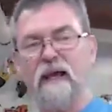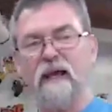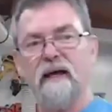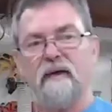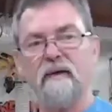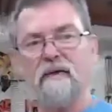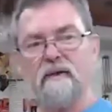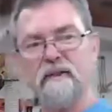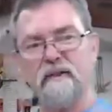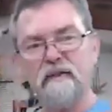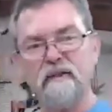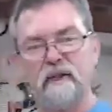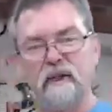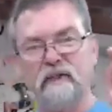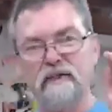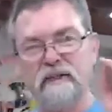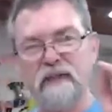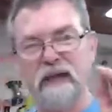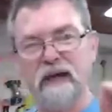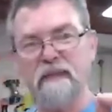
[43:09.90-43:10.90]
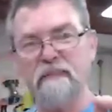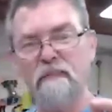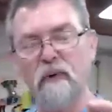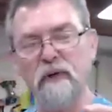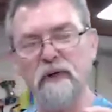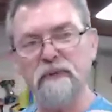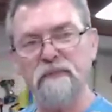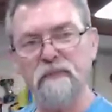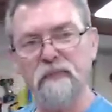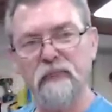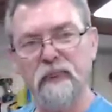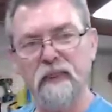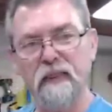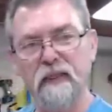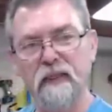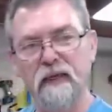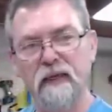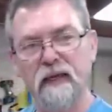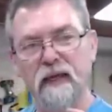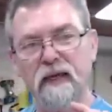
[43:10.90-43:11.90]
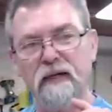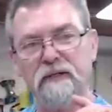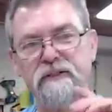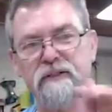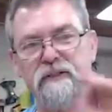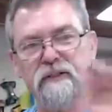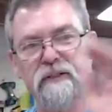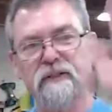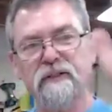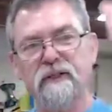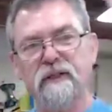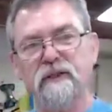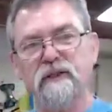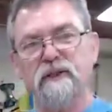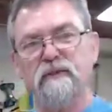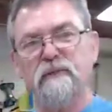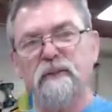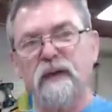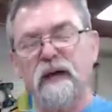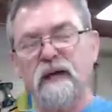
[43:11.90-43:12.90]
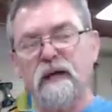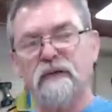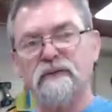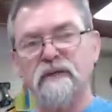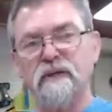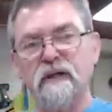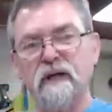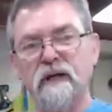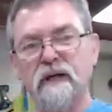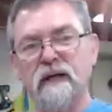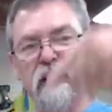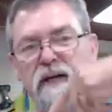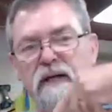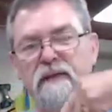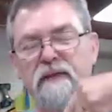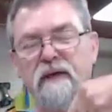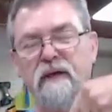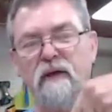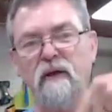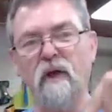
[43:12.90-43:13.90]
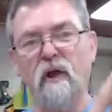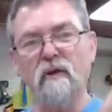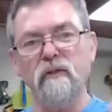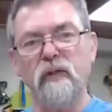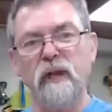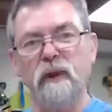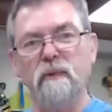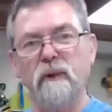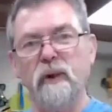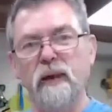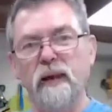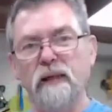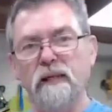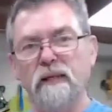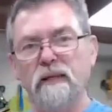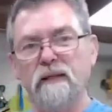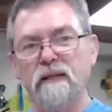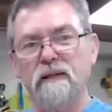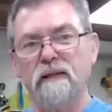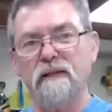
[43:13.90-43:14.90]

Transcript: because it's got a starting point and it just continues past, and anything along that ray.